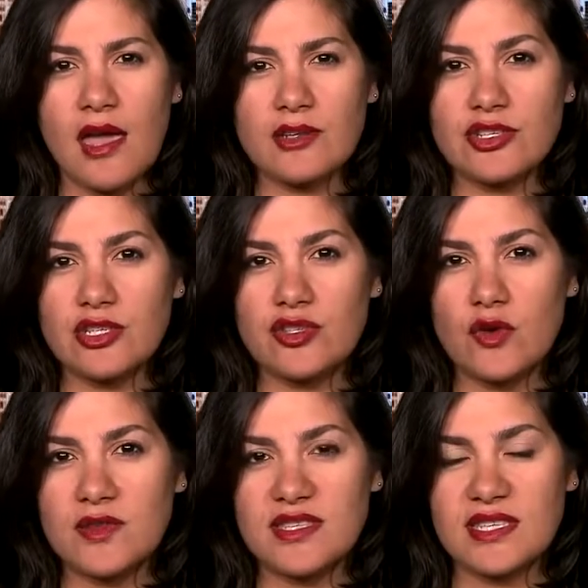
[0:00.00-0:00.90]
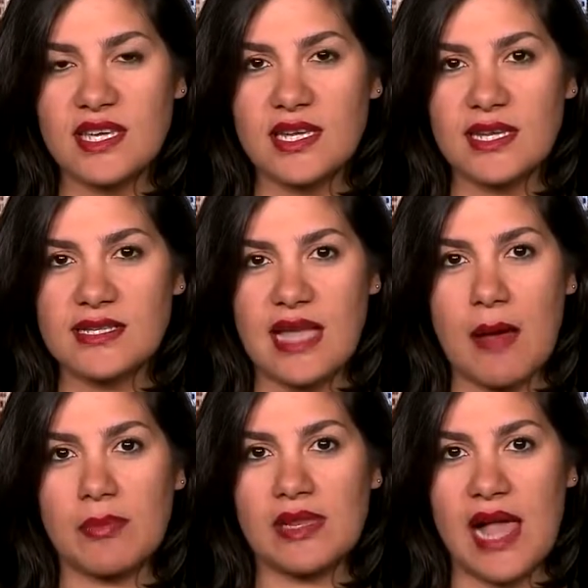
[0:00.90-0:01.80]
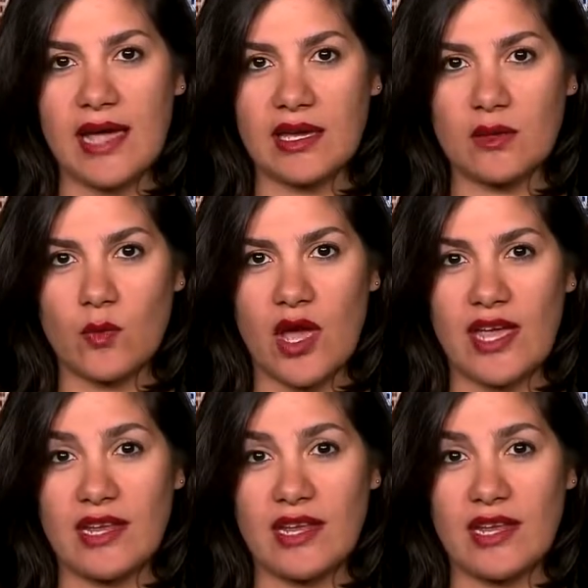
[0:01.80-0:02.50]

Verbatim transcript: actually don't see it as that black and white.